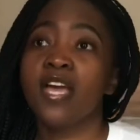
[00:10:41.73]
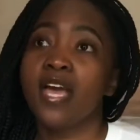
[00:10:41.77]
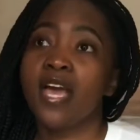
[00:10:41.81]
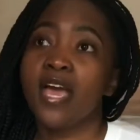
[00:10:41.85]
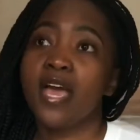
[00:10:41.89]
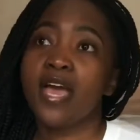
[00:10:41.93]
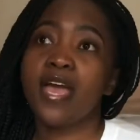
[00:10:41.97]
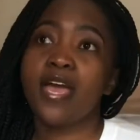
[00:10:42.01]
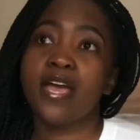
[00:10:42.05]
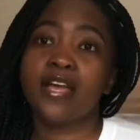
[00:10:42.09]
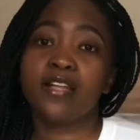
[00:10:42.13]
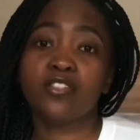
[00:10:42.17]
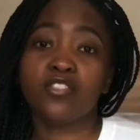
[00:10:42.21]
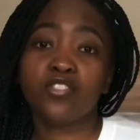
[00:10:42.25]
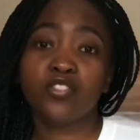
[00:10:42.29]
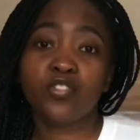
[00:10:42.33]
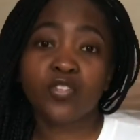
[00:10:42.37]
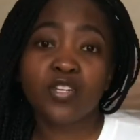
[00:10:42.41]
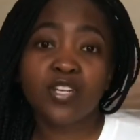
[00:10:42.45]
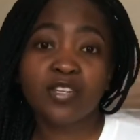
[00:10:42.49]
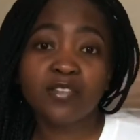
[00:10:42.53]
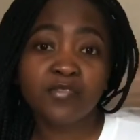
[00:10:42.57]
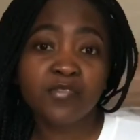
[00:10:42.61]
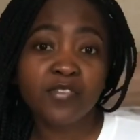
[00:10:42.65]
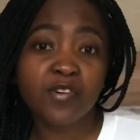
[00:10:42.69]
and you
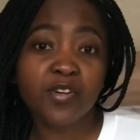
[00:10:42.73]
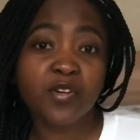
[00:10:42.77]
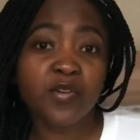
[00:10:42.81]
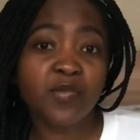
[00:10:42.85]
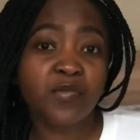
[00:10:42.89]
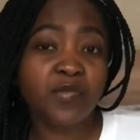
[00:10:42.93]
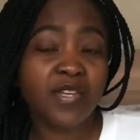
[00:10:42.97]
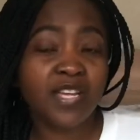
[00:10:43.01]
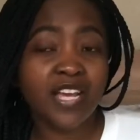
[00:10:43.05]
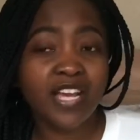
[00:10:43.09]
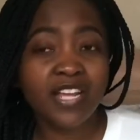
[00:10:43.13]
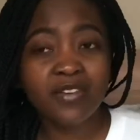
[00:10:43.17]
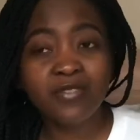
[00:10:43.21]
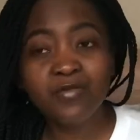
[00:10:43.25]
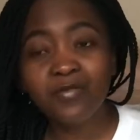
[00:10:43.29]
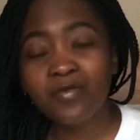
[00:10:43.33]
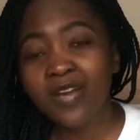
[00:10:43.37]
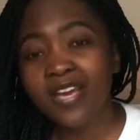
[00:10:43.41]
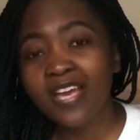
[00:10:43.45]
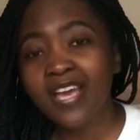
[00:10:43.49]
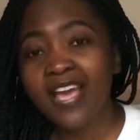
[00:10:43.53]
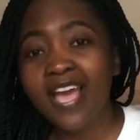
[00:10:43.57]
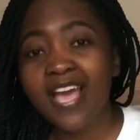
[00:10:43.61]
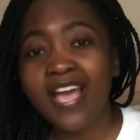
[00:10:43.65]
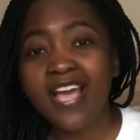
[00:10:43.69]
can follow me
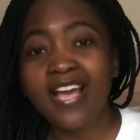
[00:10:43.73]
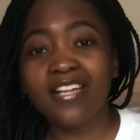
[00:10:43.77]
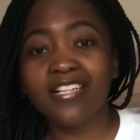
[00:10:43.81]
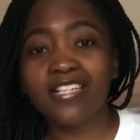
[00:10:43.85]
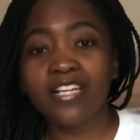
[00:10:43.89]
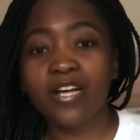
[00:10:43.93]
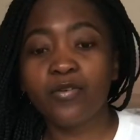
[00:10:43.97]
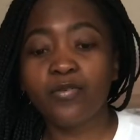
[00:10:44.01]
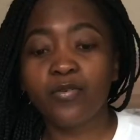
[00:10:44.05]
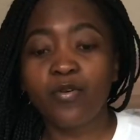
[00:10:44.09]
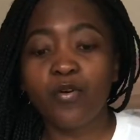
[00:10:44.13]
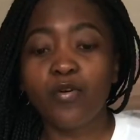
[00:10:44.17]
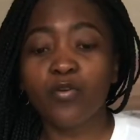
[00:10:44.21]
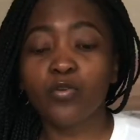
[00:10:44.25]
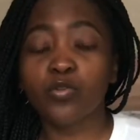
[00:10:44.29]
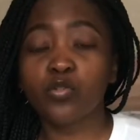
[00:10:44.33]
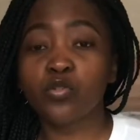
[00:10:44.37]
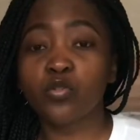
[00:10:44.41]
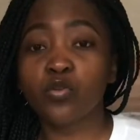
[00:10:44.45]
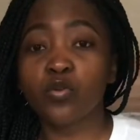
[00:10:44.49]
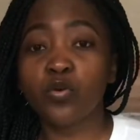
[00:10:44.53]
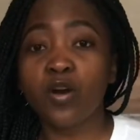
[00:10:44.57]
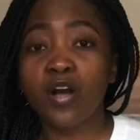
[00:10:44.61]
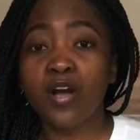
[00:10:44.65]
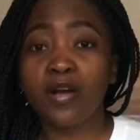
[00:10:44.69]
anywhere, and I'll
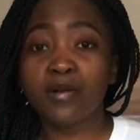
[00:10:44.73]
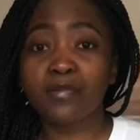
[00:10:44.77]
also